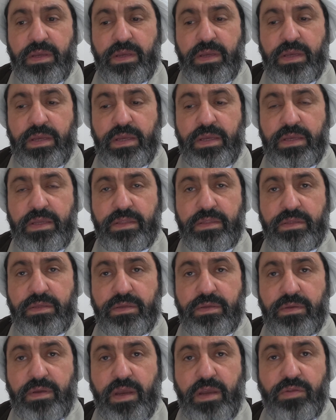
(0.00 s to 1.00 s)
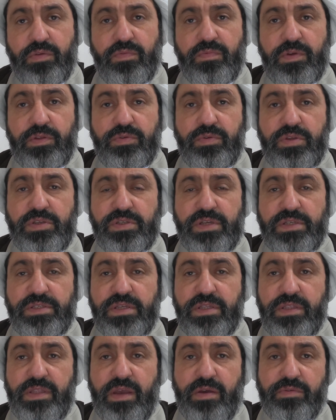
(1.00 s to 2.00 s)
and I don't want to discuss
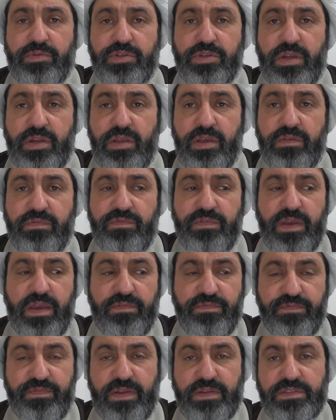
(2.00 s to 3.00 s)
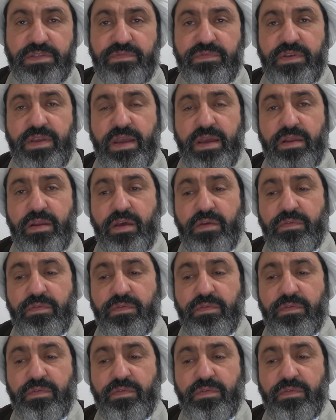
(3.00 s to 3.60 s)
it now, inshallah, if we have falsafi akhlaq,